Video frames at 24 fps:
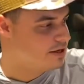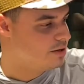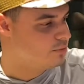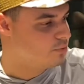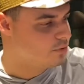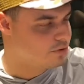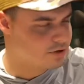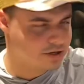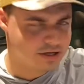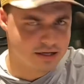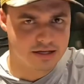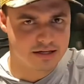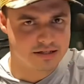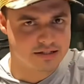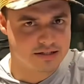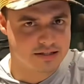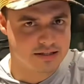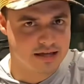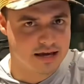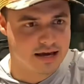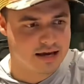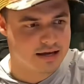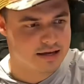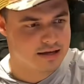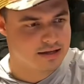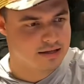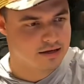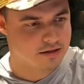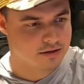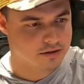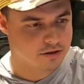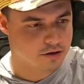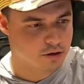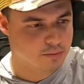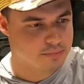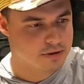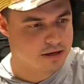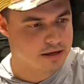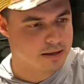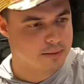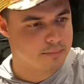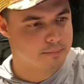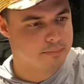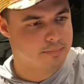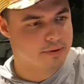and we'll get into that in a little bit.